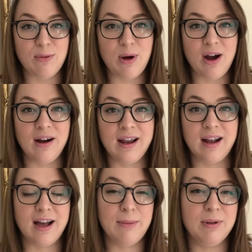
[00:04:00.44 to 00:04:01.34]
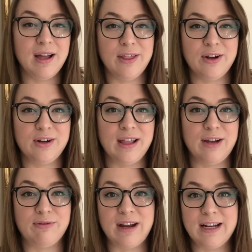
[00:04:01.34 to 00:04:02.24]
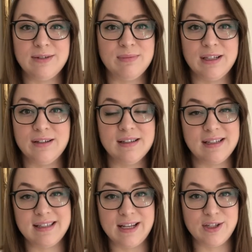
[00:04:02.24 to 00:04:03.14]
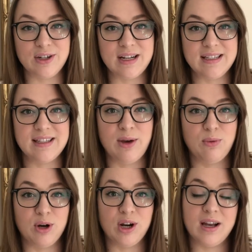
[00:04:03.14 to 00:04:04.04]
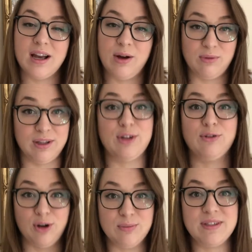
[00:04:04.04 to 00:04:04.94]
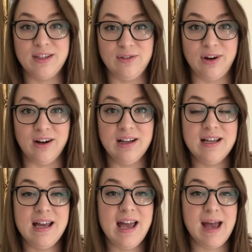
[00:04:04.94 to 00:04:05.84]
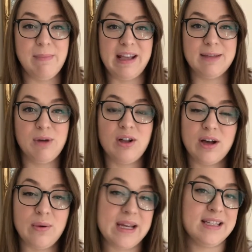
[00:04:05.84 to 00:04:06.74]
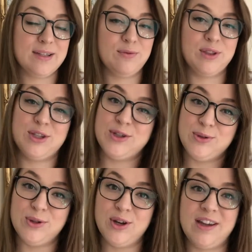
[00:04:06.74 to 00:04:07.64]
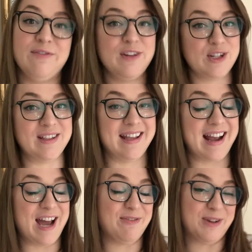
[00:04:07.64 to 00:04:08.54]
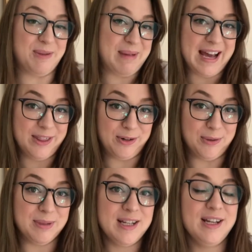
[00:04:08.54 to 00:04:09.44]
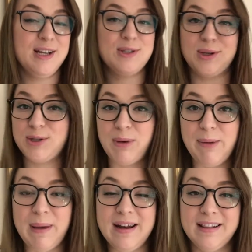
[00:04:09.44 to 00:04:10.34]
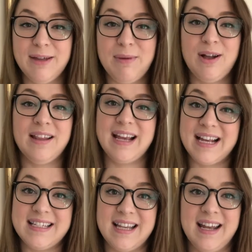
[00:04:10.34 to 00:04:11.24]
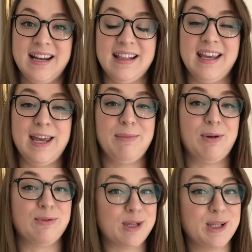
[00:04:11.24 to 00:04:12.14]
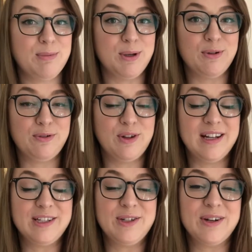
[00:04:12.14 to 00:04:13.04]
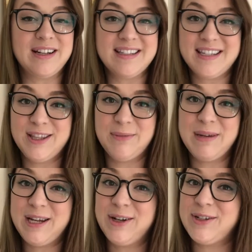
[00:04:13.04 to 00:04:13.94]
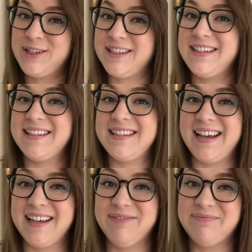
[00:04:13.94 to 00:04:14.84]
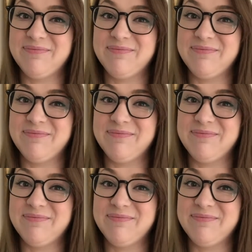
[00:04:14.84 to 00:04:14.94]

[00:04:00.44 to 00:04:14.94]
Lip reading: bar, and a couple other like random little accessories that were a really chrome silver, and make them all cohesive with the new look and vision that I had for the bathroom. So I spray painted them all, like I said, and they came out really beautiful, and you're gonna see them here just in a second.